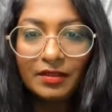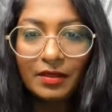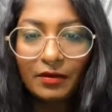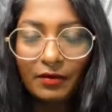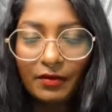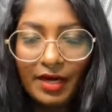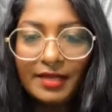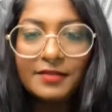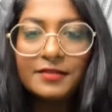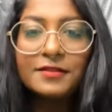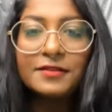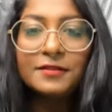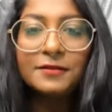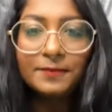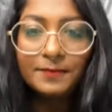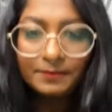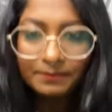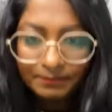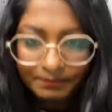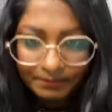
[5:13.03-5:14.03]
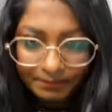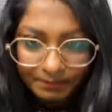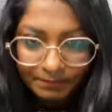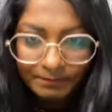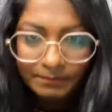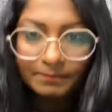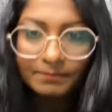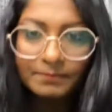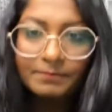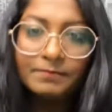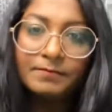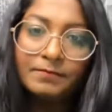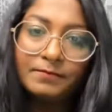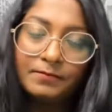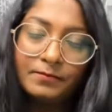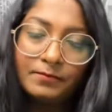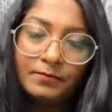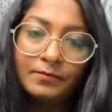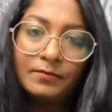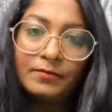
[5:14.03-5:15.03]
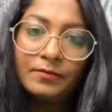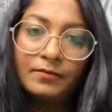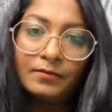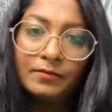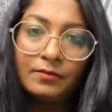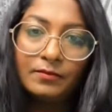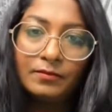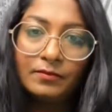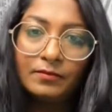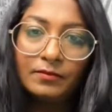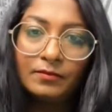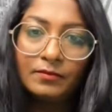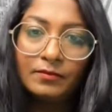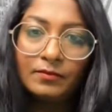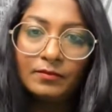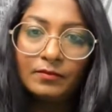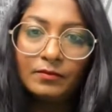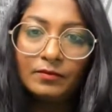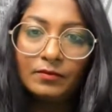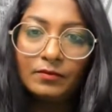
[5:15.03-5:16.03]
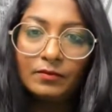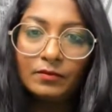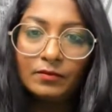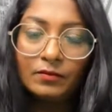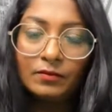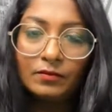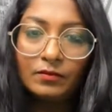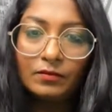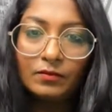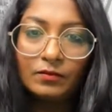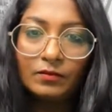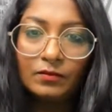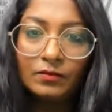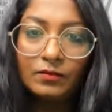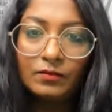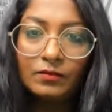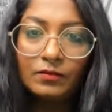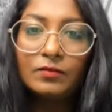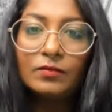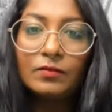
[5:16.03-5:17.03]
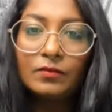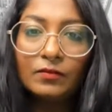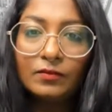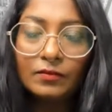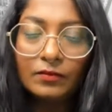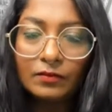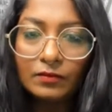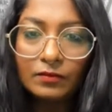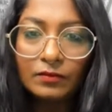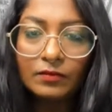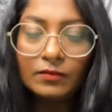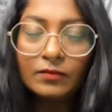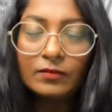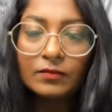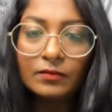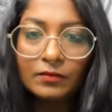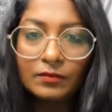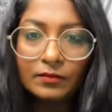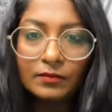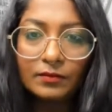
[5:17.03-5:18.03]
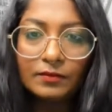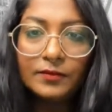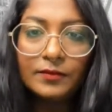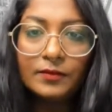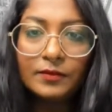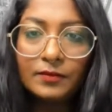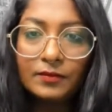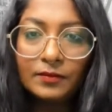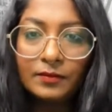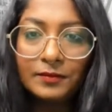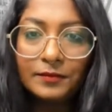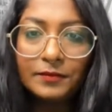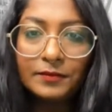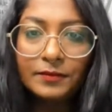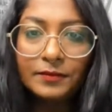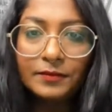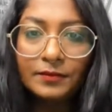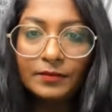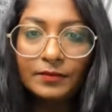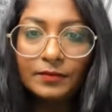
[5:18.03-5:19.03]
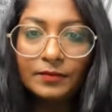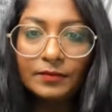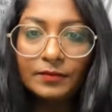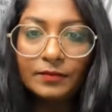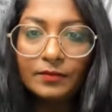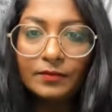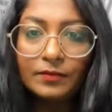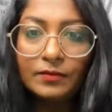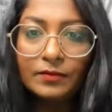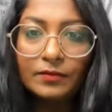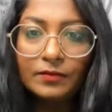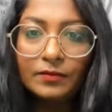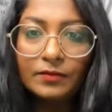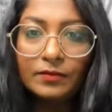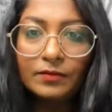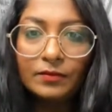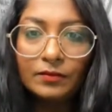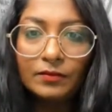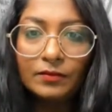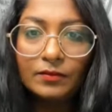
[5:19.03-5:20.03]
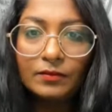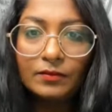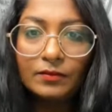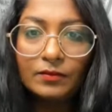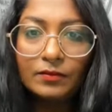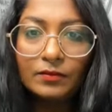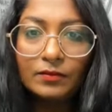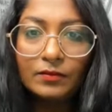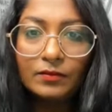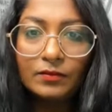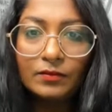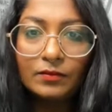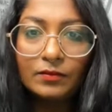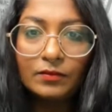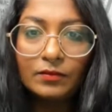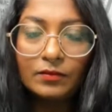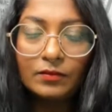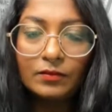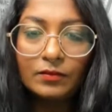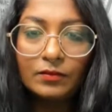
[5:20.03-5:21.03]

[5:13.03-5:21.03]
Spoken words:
[no speech]